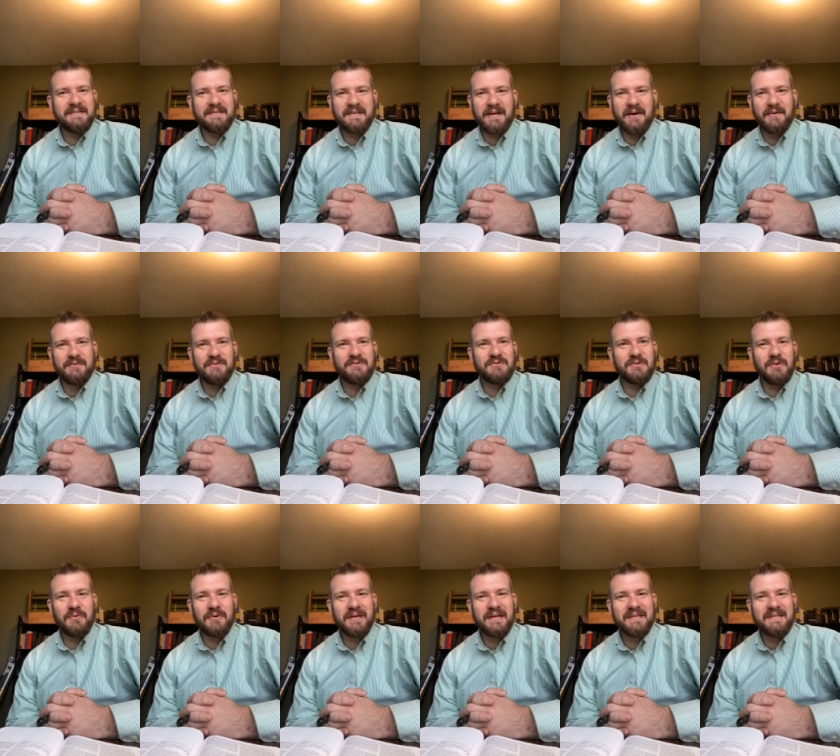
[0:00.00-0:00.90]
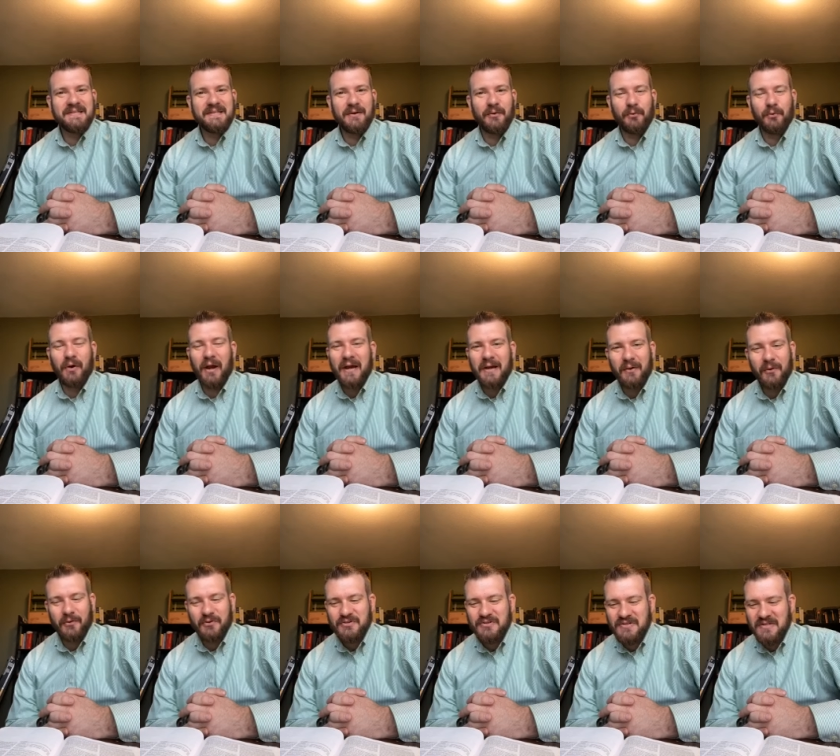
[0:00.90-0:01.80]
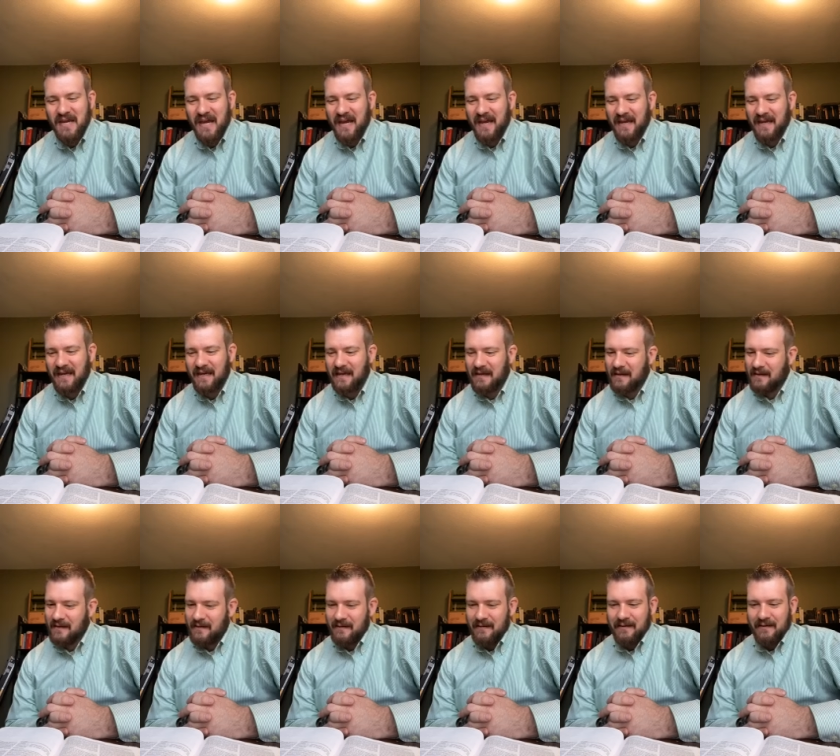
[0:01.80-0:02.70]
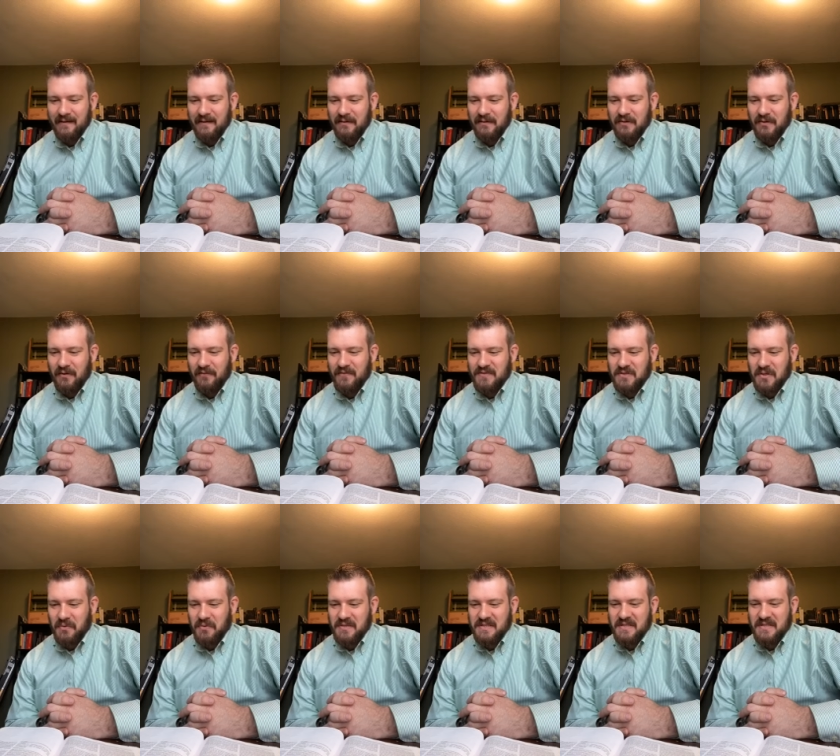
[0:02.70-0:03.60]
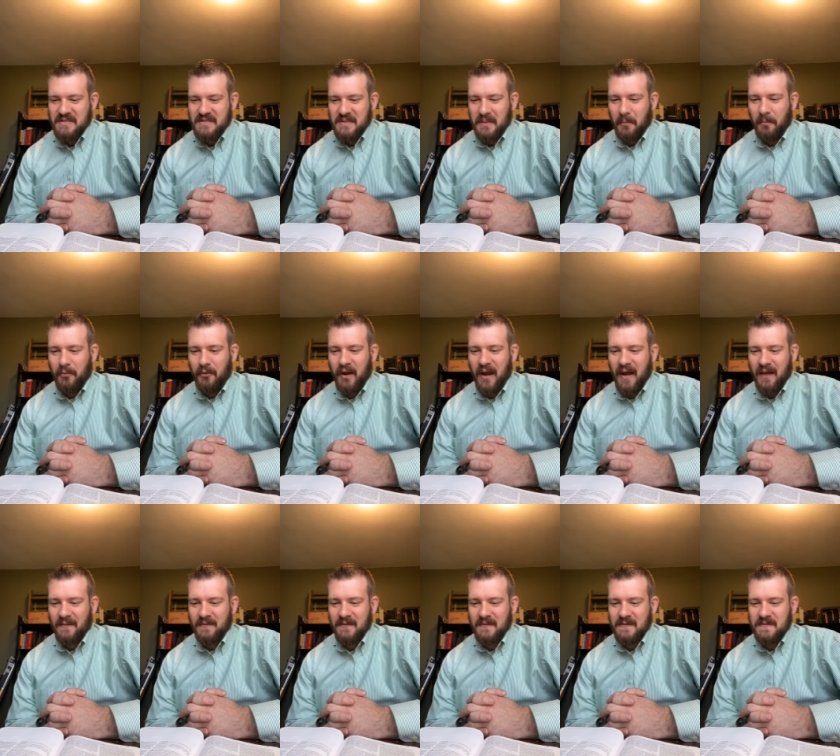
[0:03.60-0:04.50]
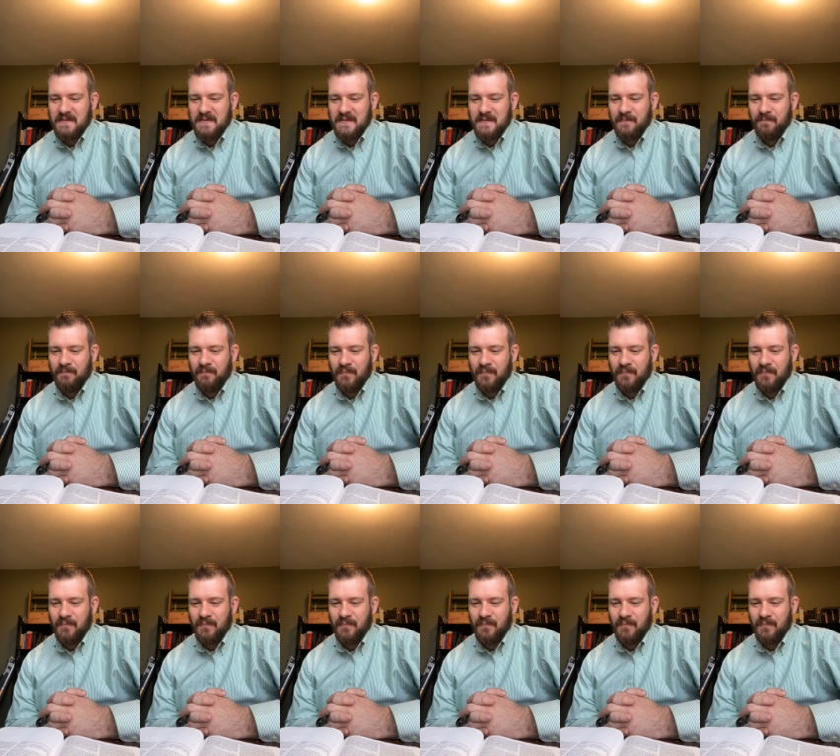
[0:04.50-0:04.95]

sounds so easy to write or say. I don't know if it's always easy to practice.